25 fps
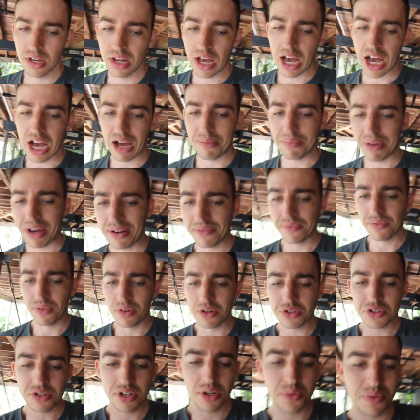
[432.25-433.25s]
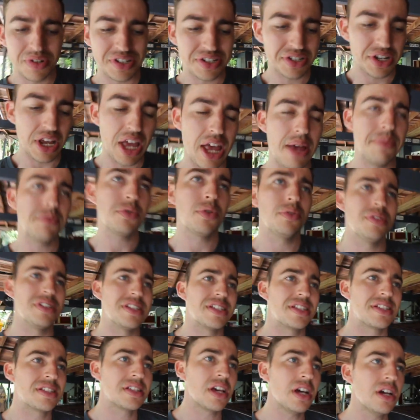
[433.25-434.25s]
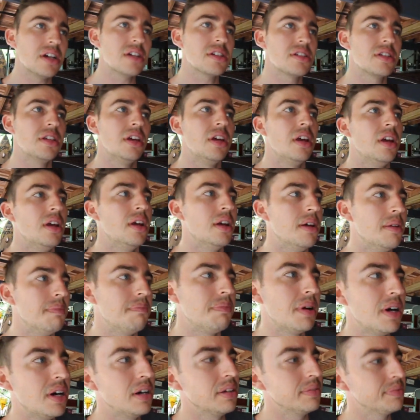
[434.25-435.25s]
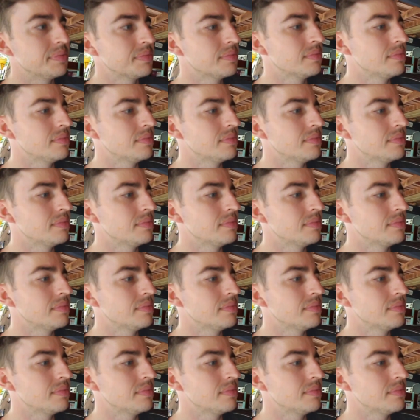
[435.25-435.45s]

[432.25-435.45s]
unfortunately, which absolutely sucks. But,